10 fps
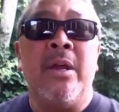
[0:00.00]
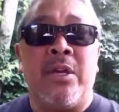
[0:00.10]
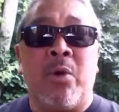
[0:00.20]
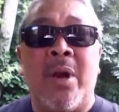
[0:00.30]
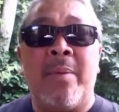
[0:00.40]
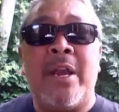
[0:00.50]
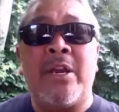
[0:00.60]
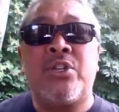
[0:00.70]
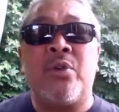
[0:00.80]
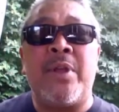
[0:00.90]
You want to
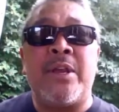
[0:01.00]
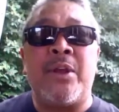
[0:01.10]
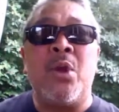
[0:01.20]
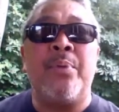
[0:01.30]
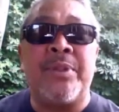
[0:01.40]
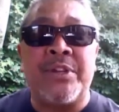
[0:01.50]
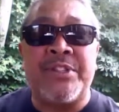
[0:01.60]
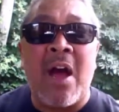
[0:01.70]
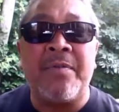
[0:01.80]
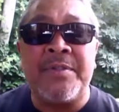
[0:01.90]
make sure that you don't put the
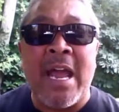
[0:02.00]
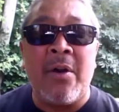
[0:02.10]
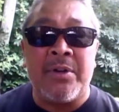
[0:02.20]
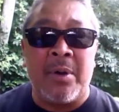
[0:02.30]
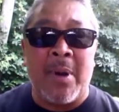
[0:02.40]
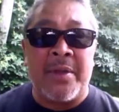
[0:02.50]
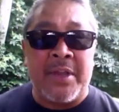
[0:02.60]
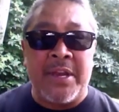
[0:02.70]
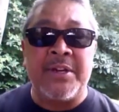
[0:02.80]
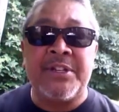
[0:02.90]
self-doubt in your mind,
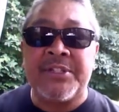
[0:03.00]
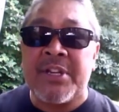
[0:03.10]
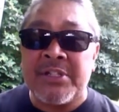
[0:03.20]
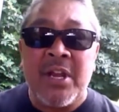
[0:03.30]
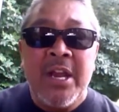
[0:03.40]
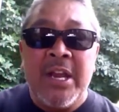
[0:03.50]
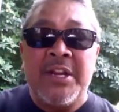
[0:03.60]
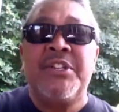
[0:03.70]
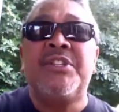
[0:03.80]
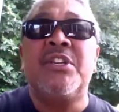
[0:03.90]
the
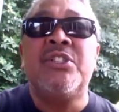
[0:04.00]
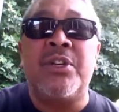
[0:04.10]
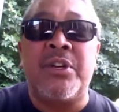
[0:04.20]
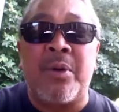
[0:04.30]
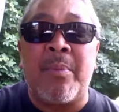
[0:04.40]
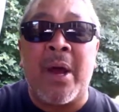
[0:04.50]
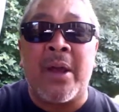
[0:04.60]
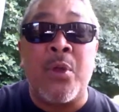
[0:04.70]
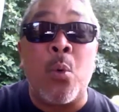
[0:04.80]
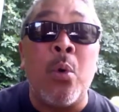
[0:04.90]
indecision in your
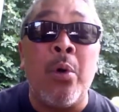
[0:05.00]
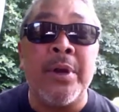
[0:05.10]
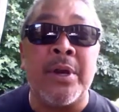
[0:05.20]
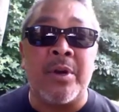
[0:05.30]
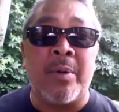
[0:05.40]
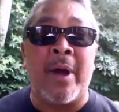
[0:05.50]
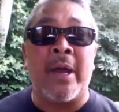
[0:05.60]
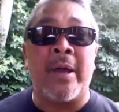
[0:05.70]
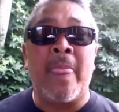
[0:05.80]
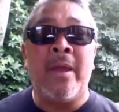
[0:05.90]
mind, the worry in your
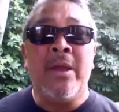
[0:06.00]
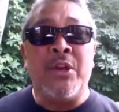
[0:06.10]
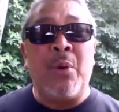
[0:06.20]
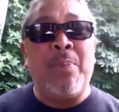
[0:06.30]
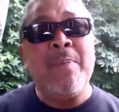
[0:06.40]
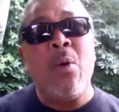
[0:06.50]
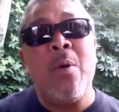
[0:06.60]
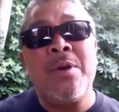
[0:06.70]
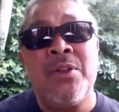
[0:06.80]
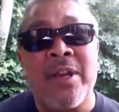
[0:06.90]
mind. People
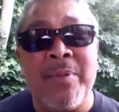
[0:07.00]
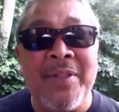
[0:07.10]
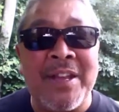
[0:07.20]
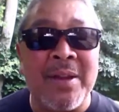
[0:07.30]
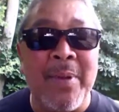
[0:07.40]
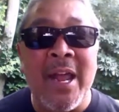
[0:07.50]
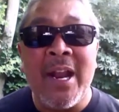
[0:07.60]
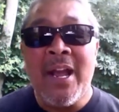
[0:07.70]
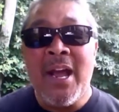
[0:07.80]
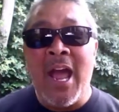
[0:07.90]
always look at me and they say, "Matt,
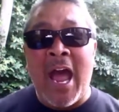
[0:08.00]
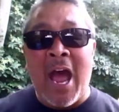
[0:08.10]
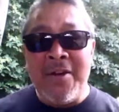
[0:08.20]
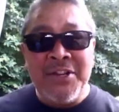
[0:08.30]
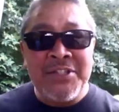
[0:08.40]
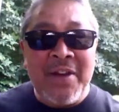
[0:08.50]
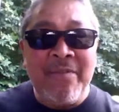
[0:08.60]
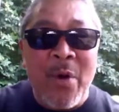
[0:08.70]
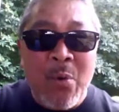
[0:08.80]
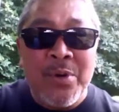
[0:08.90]
how do you stay
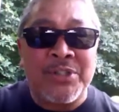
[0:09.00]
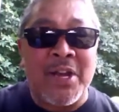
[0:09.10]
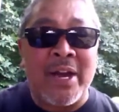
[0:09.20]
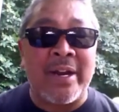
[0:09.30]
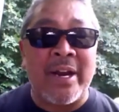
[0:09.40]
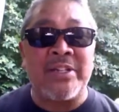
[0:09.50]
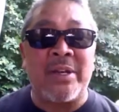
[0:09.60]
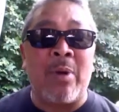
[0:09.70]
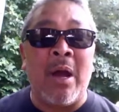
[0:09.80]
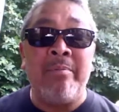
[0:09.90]
focused on it?" I
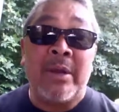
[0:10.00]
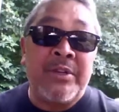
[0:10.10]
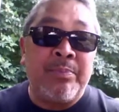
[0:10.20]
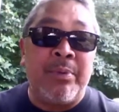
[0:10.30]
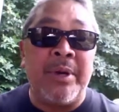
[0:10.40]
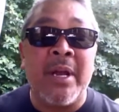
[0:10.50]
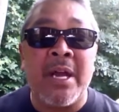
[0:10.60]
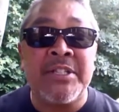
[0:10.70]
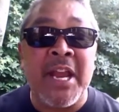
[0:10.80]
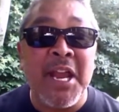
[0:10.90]
said, well, I just put it in
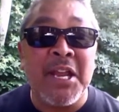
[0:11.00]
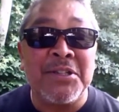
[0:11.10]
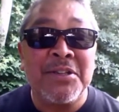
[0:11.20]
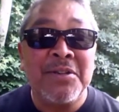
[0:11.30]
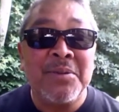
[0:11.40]
God's hands.